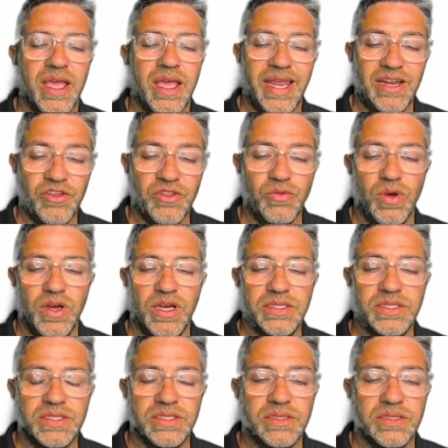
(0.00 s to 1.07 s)
In other
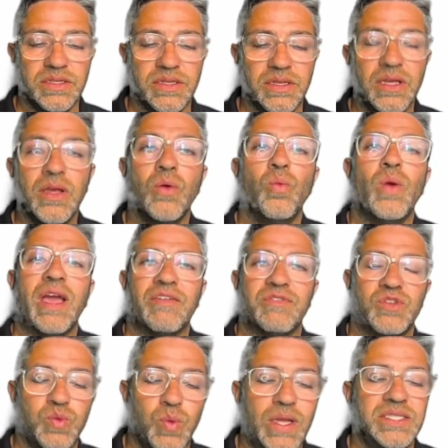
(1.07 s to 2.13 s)
words, we
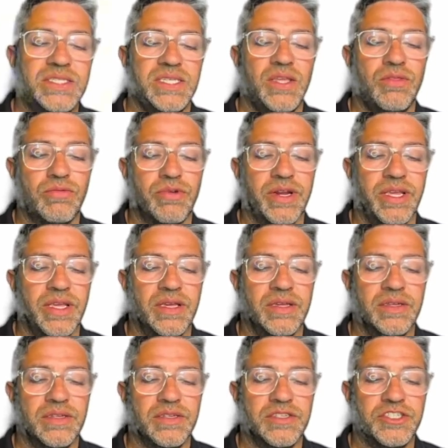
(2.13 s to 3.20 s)
have 23
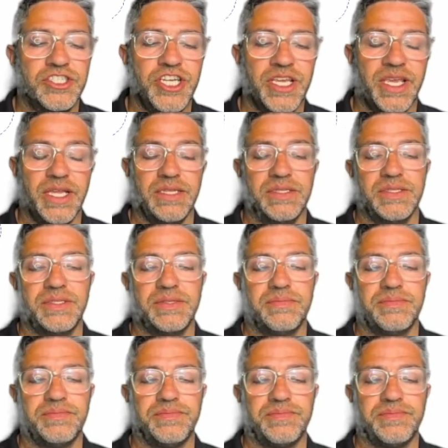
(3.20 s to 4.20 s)
chickens.